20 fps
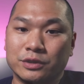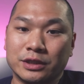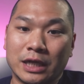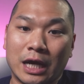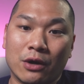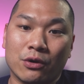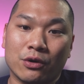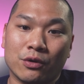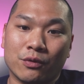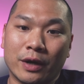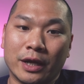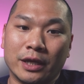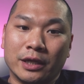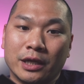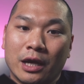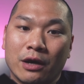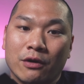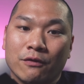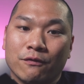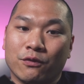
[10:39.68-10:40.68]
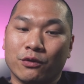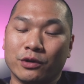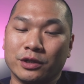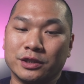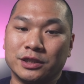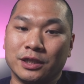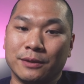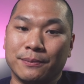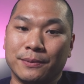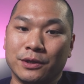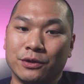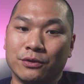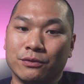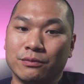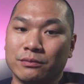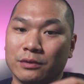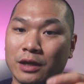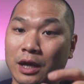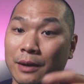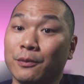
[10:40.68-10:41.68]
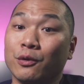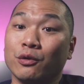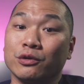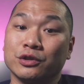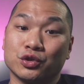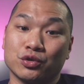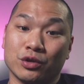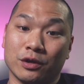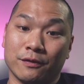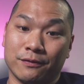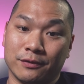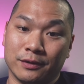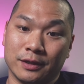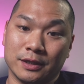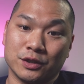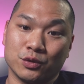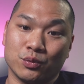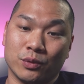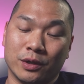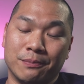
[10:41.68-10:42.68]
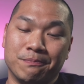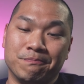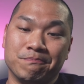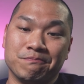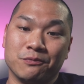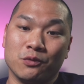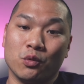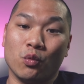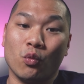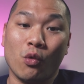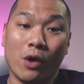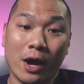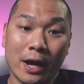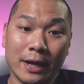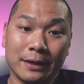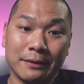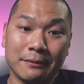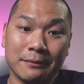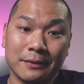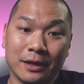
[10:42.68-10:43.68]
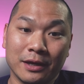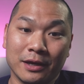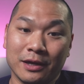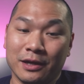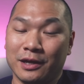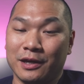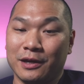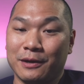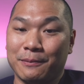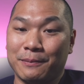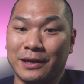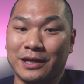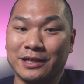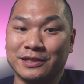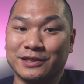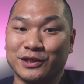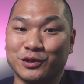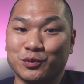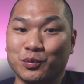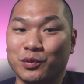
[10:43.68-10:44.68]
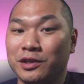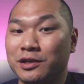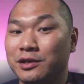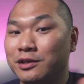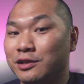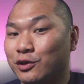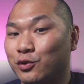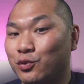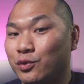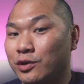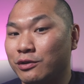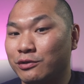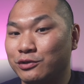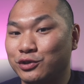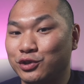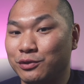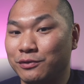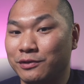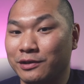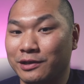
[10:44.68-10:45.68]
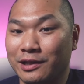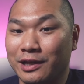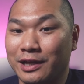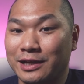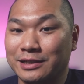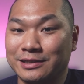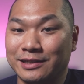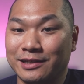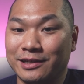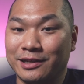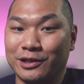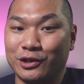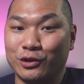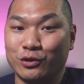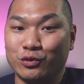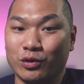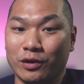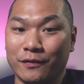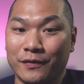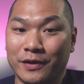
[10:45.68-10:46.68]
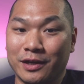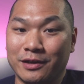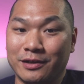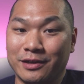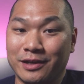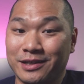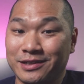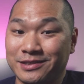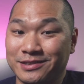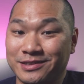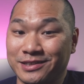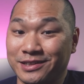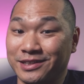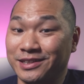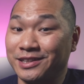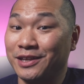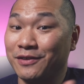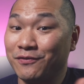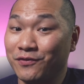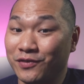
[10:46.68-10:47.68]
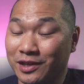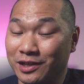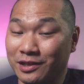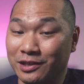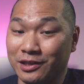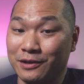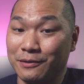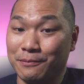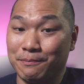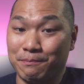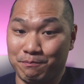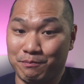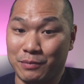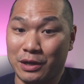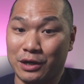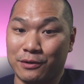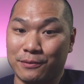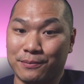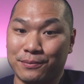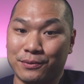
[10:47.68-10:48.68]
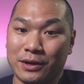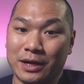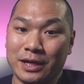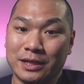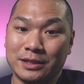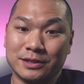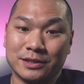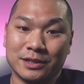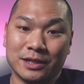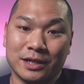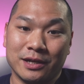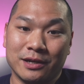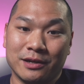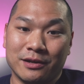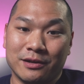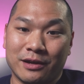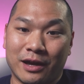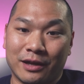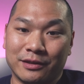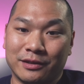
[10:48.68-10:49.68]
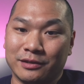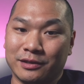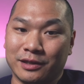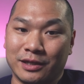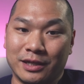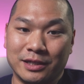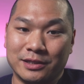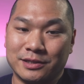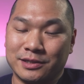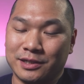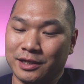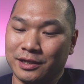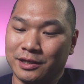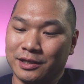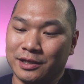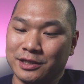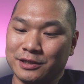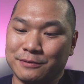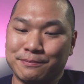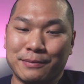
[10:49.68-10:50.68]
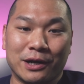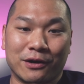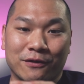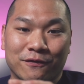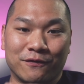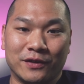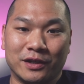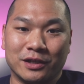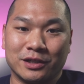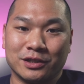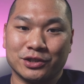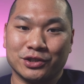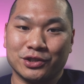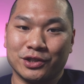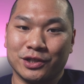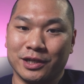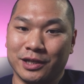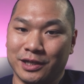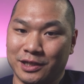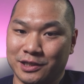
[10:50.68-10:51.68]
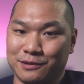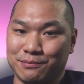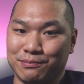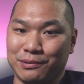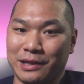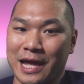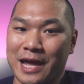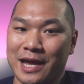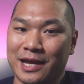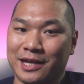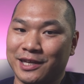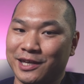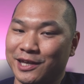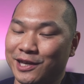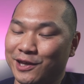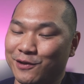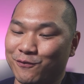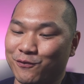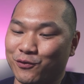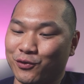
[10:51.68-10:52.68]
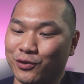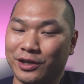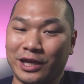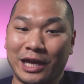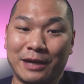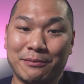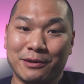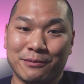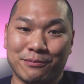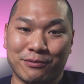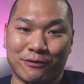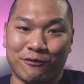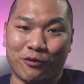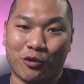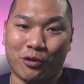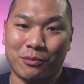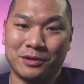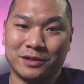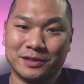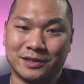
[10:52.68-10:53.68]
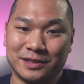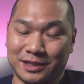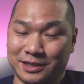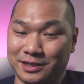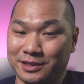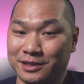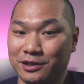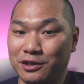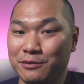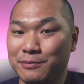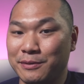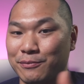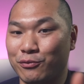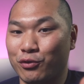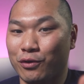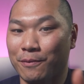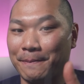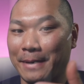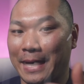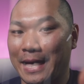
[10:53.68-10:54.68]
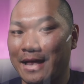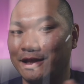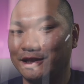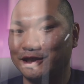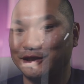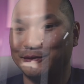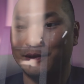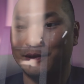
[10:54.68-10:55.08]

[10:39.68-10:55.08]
tower right now for a CPU, I'm going straight for this one. Why? Because it's within a degree or two of the class-leading U12A, yet it's significantly better priced. I think the heatsink is better finished, it's black, and for gaming performance, it's a little bit more balanced